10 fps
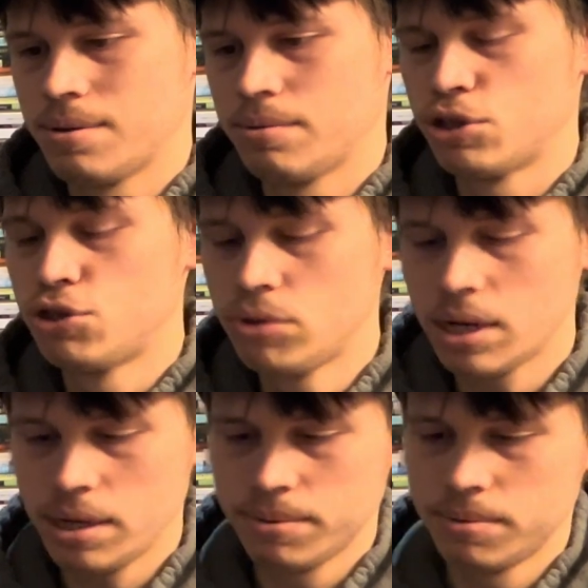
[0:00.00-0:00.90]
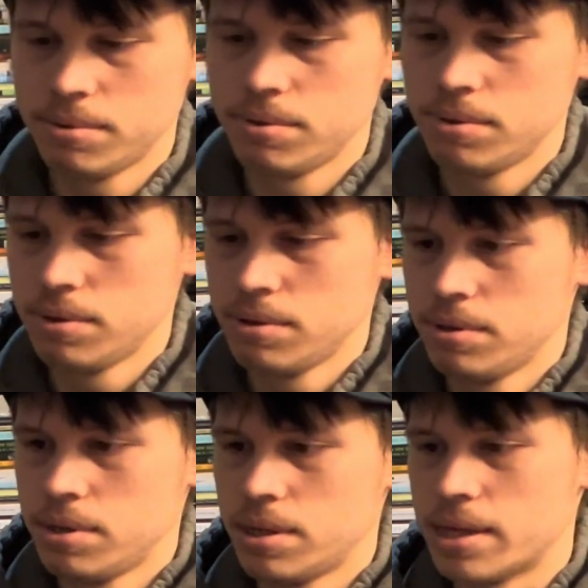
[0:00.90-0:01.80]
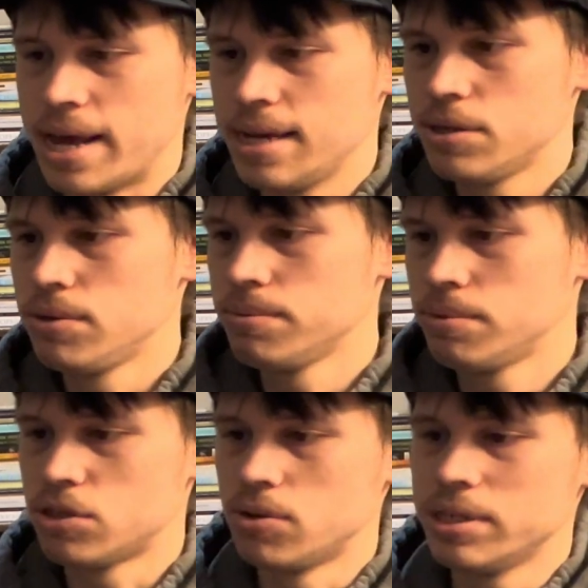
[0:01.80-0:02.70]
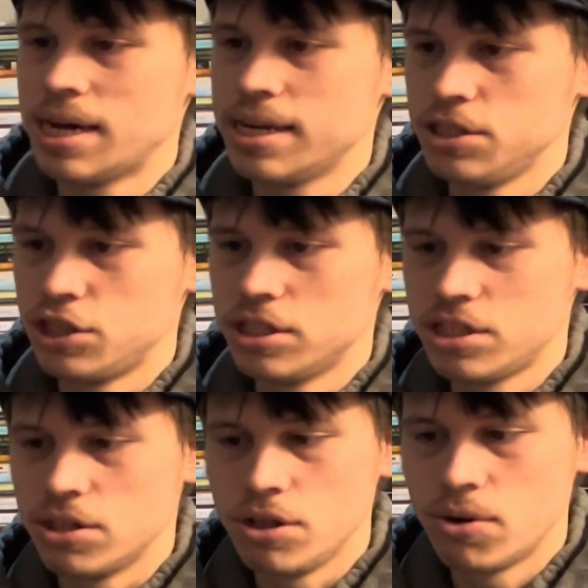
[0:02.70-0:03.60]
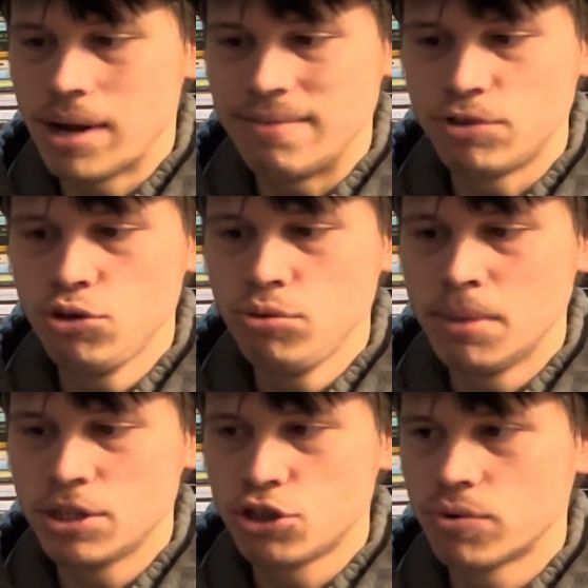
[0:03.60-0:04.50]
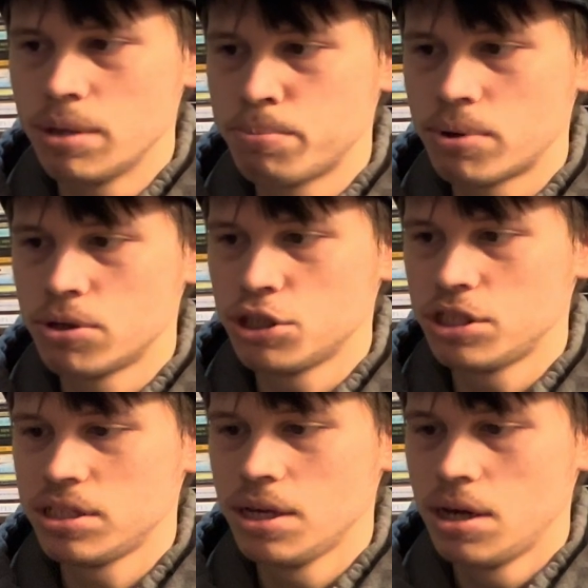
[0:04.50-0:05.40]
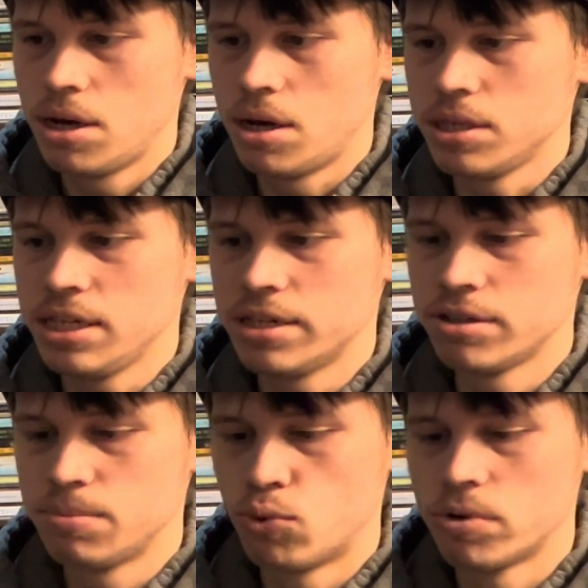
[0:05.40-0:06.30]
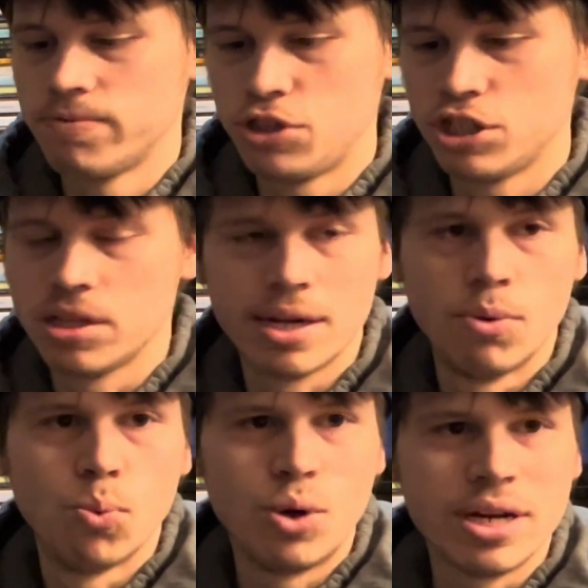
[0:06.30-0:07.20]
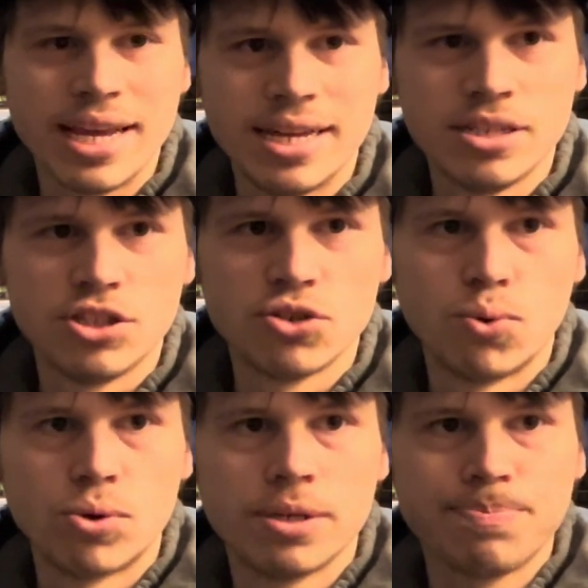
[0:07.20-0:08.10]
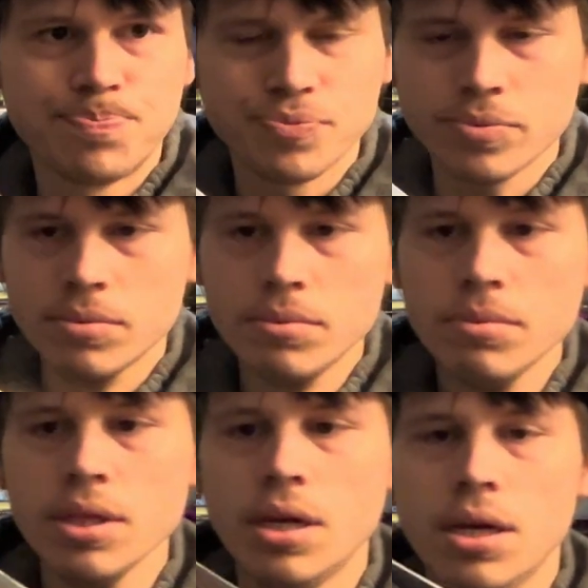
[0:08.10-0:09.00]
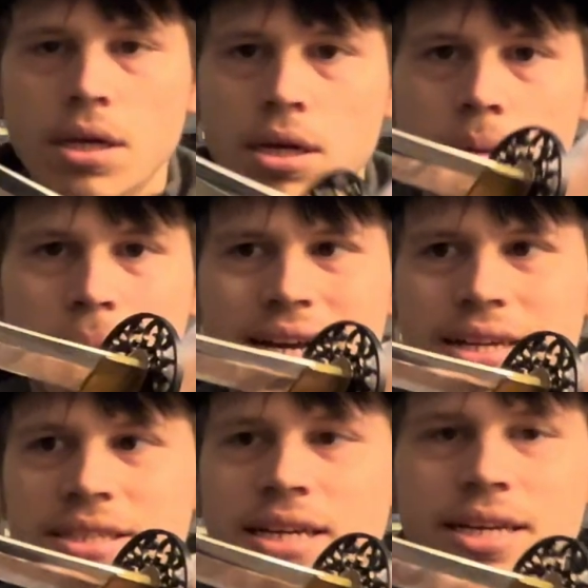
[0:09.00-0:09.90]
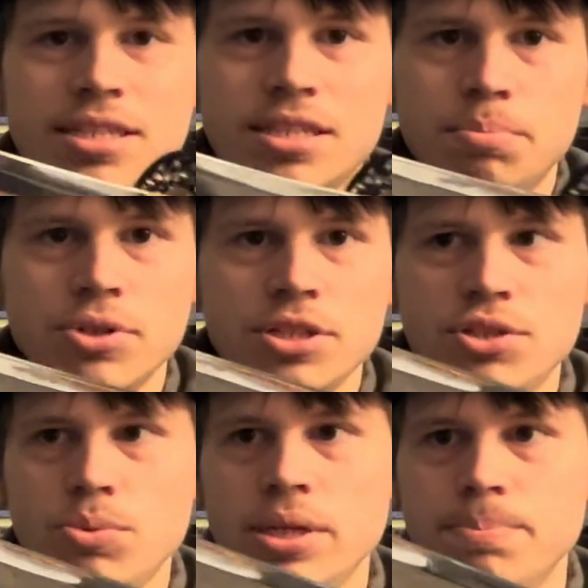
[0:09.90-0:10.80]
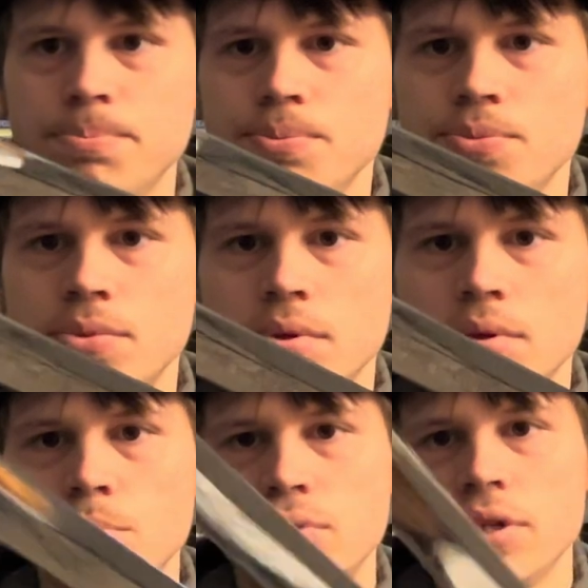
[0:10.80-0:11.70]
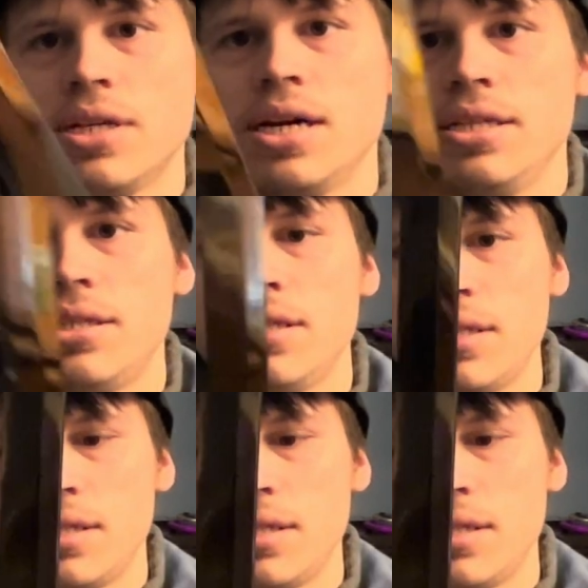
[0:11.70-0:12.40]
suka, the handle. It's only 9 inches, so you don't have too much grip purchase on here. It's more of just like a one-handed sword. But I gotta say, this is pretty sweet, pretty nice. It's